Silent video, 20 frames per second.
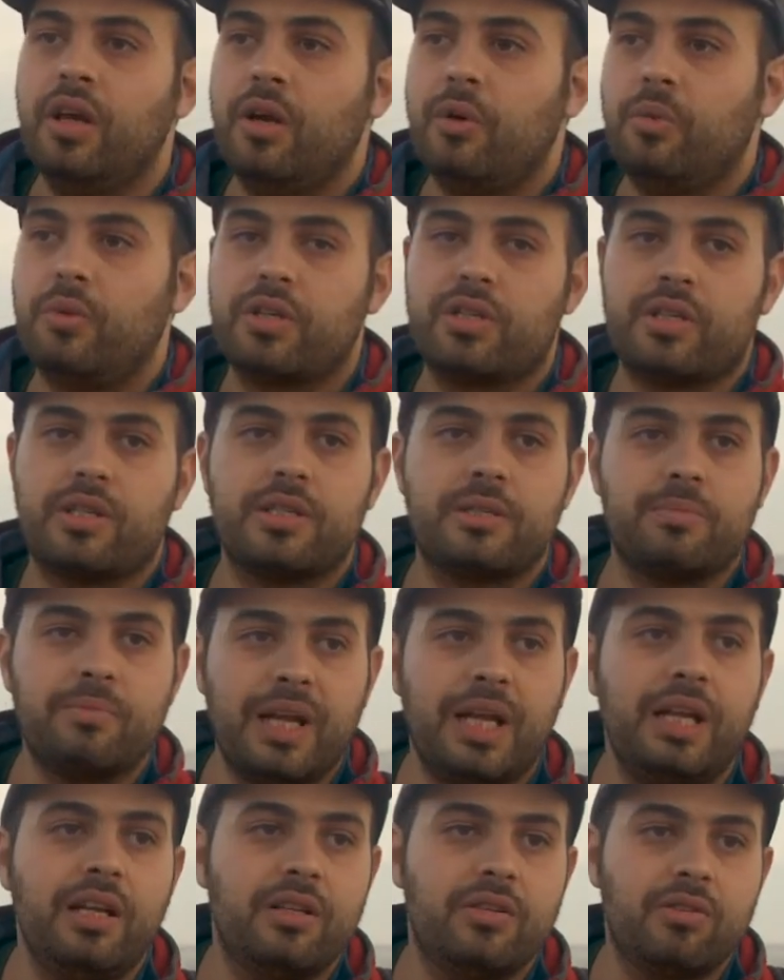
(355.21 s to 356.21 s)
which is
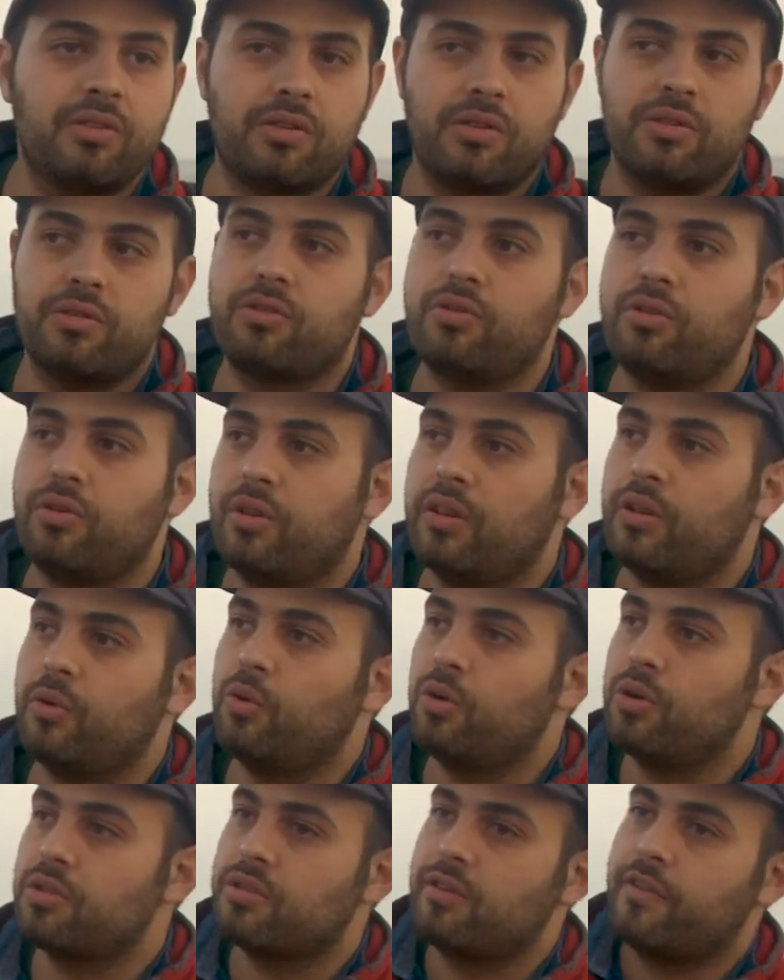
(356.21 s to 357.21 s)
mainly to control the
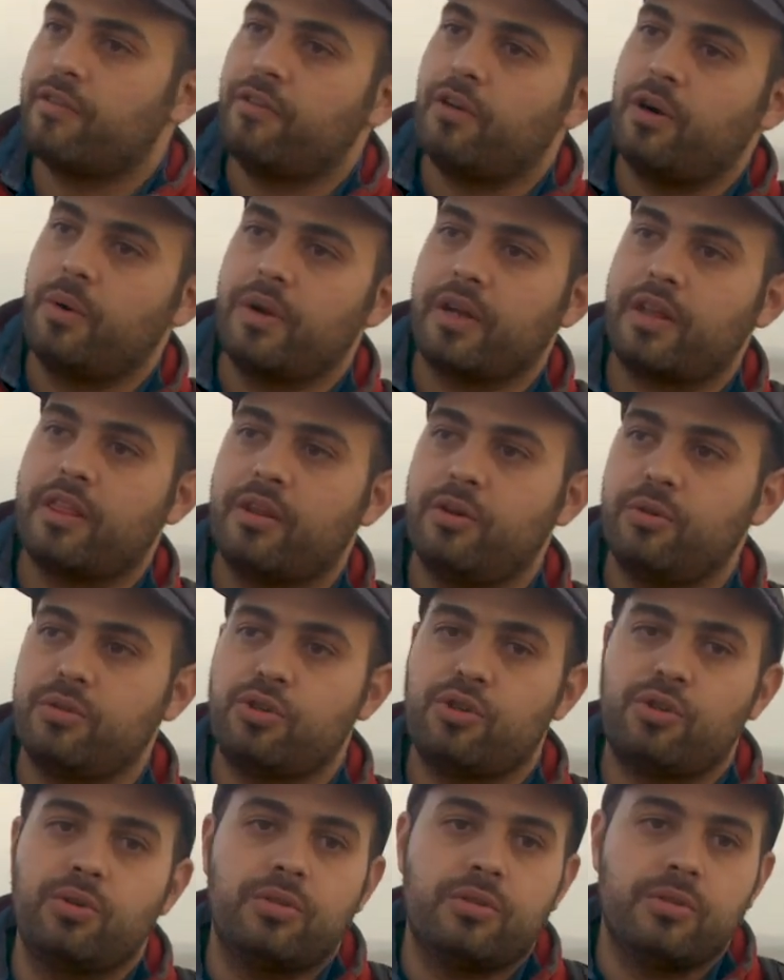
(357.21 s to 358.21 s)
water flowing through
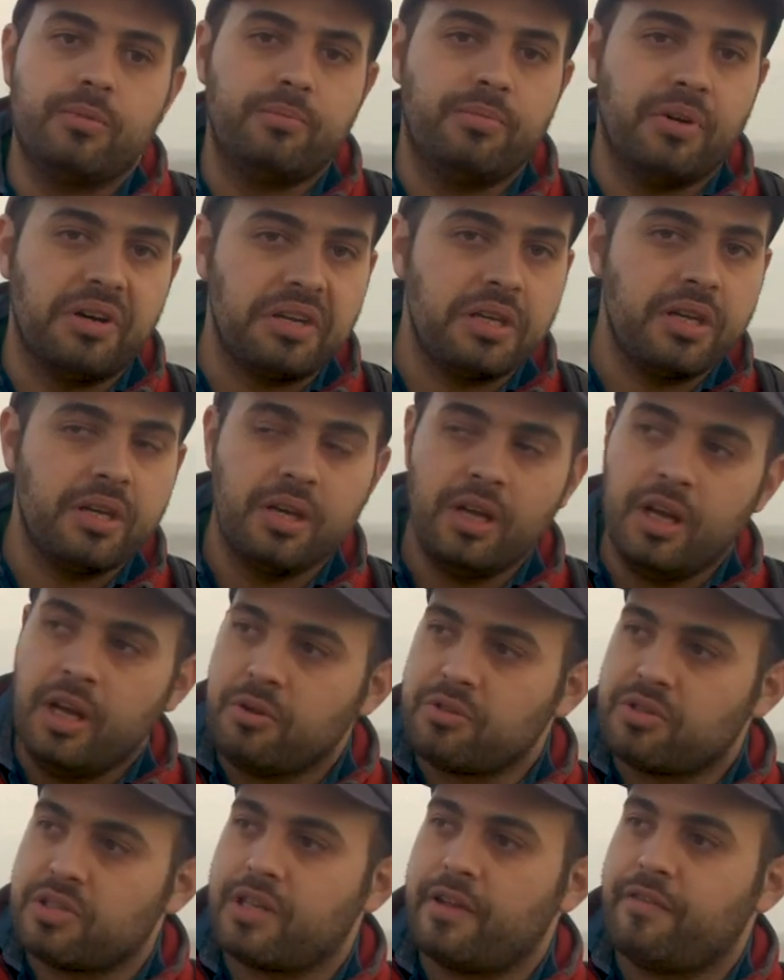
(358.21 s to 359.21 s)
Chutum Boni,
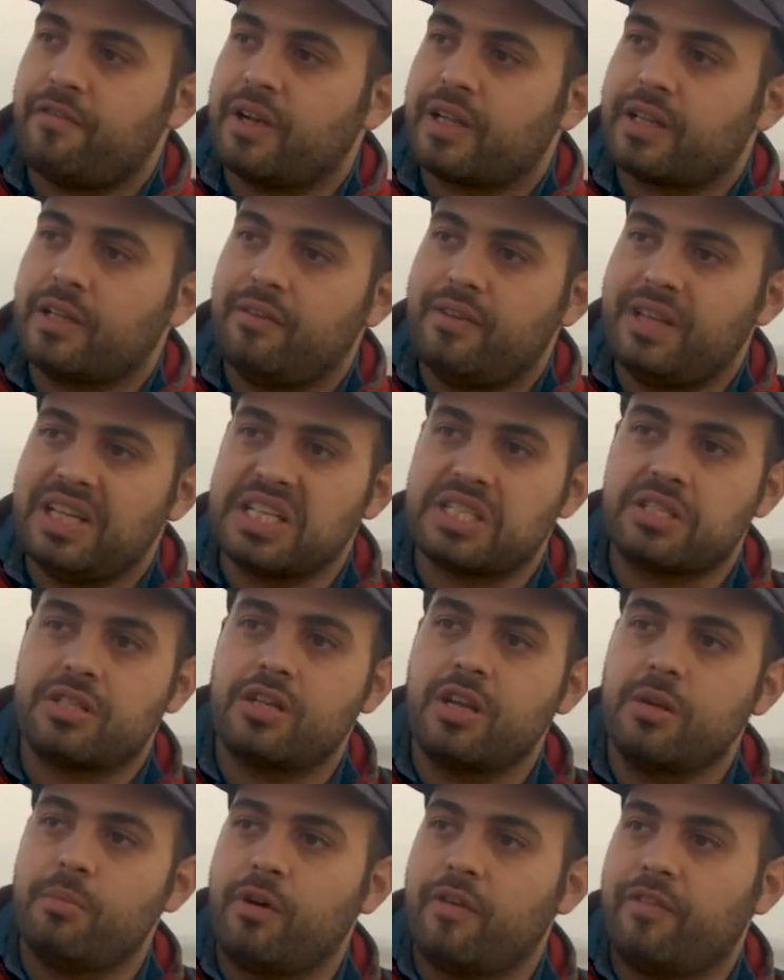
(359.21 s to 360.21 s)
which is effectively a
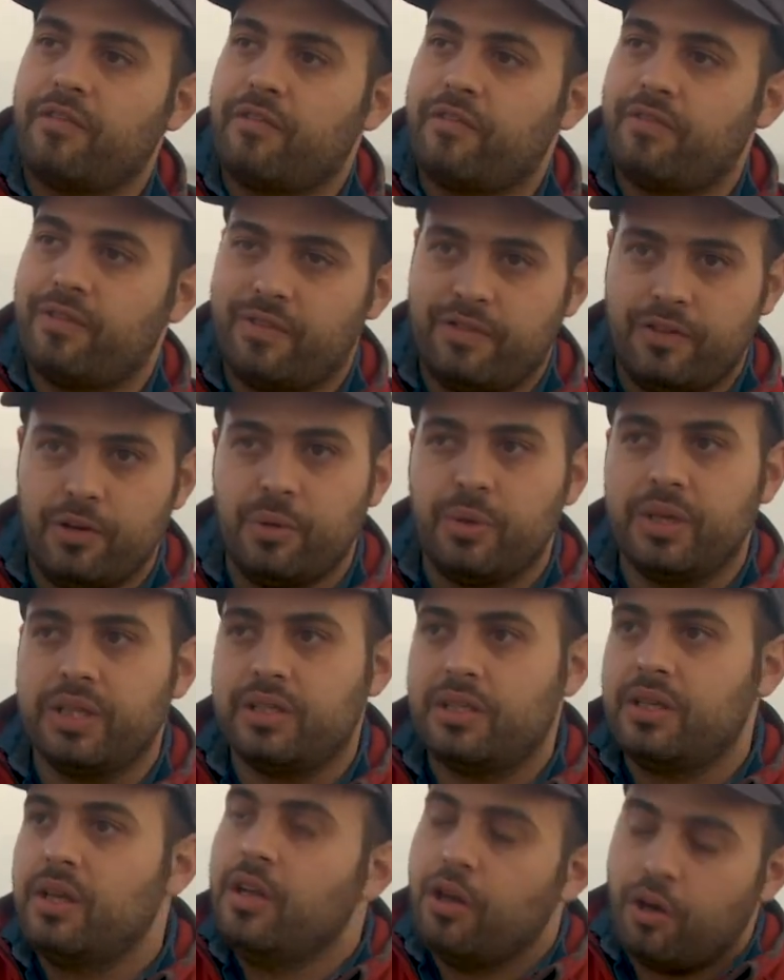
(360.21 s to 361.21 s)
stream of fluid
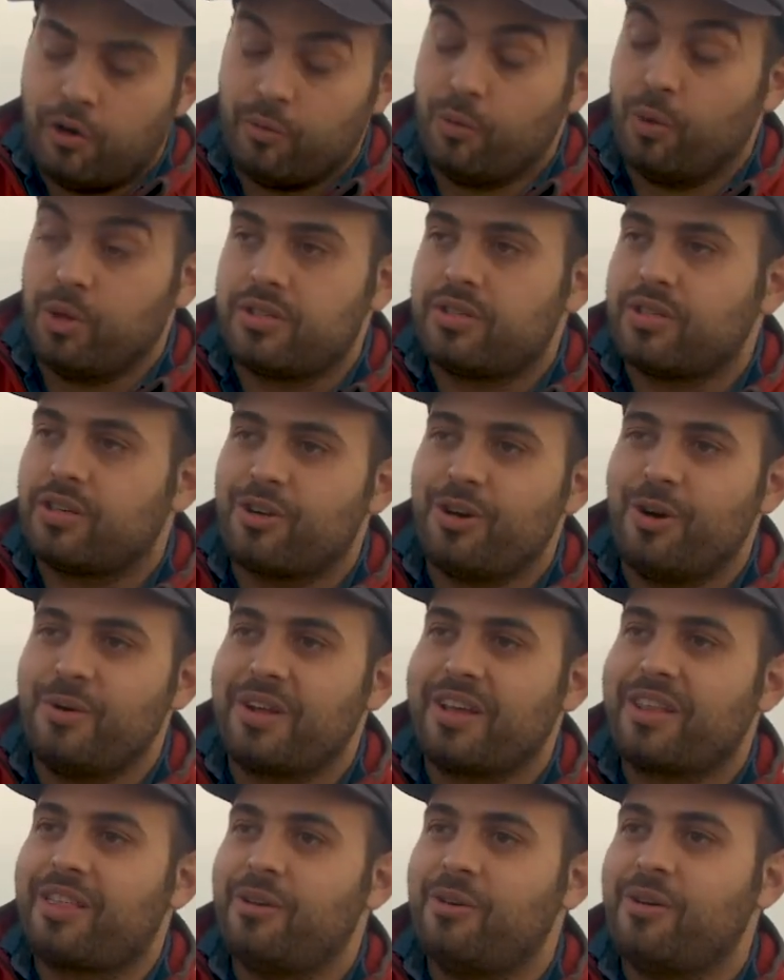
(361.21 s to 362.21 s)
or water
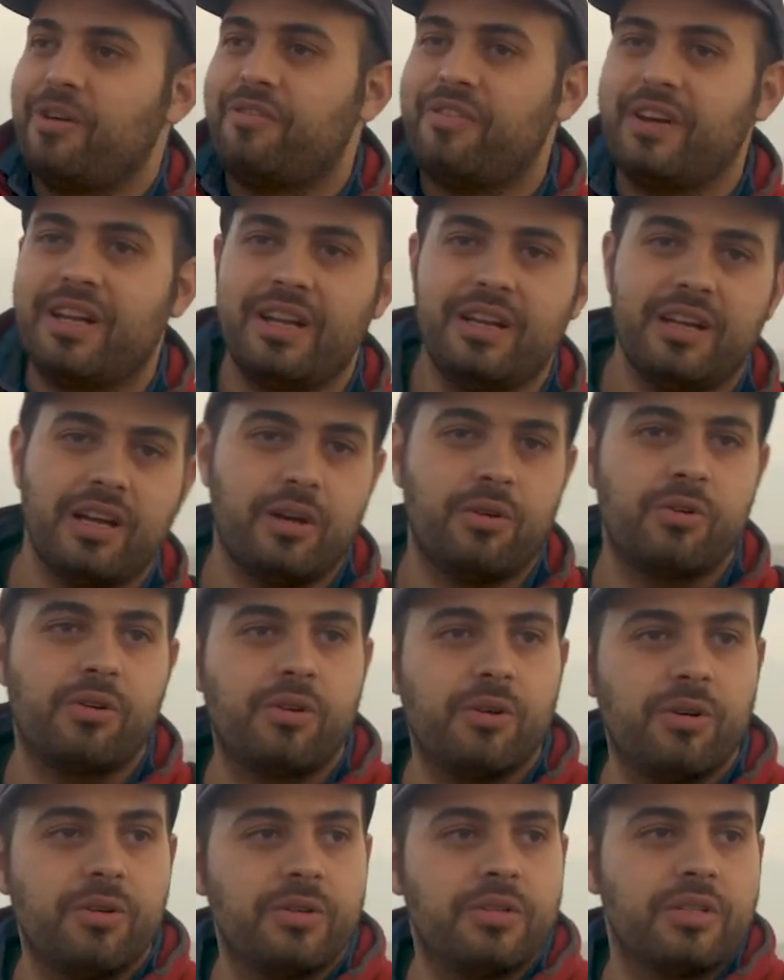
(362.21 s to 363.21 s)
going through a very narrow
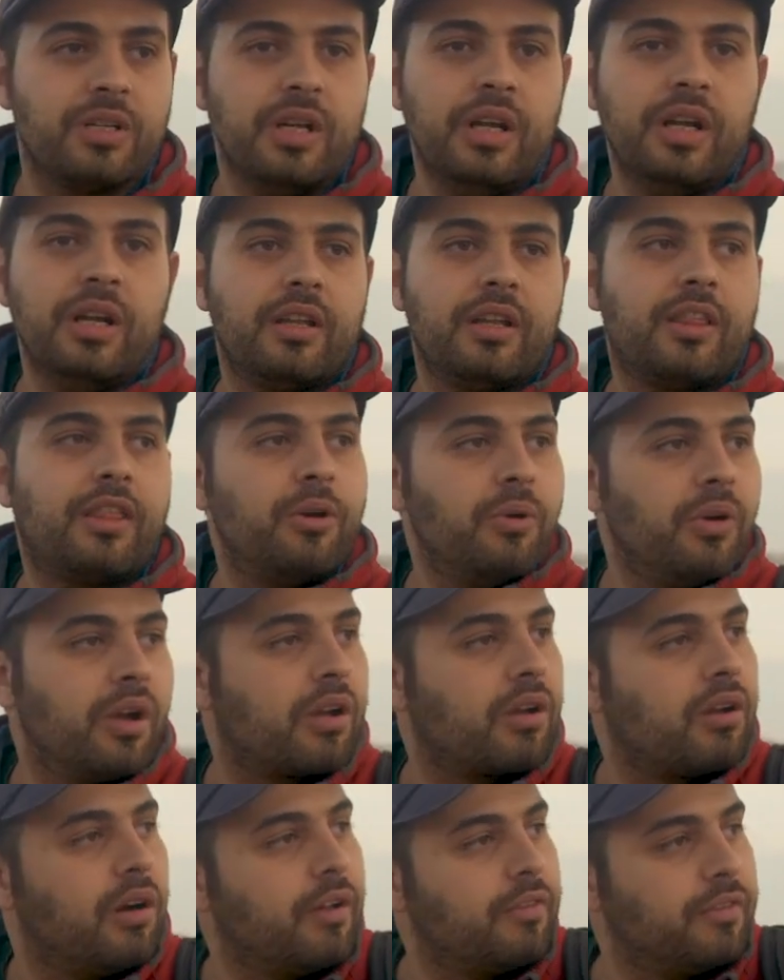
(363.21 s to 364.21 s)
gorge, through a
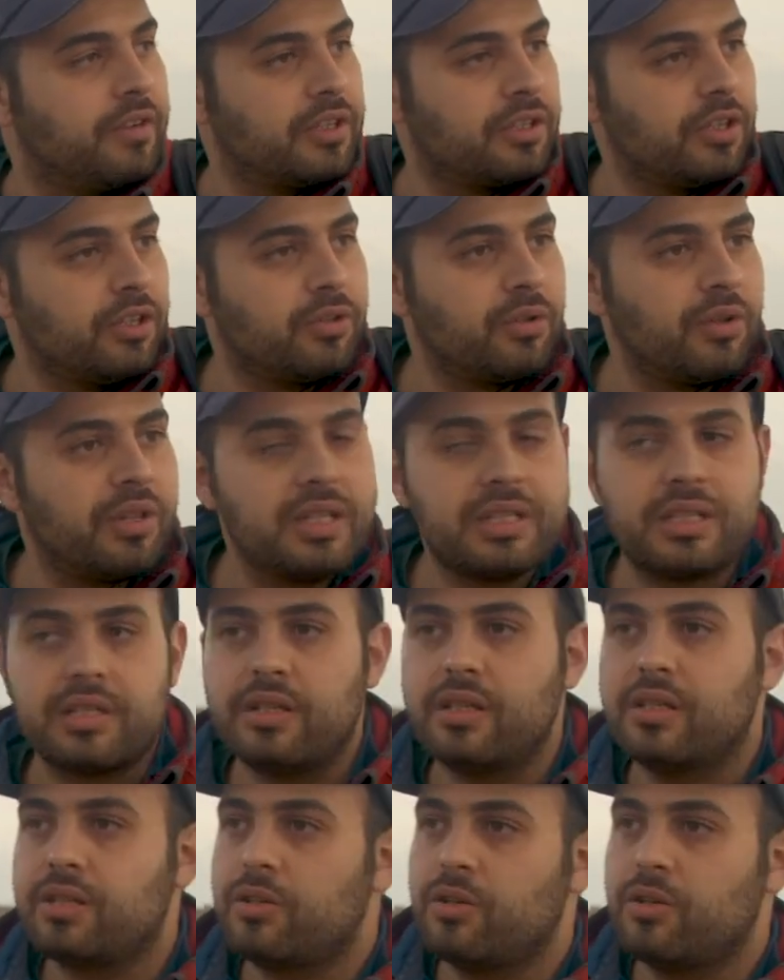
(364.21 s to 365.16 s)
culvert into the sea.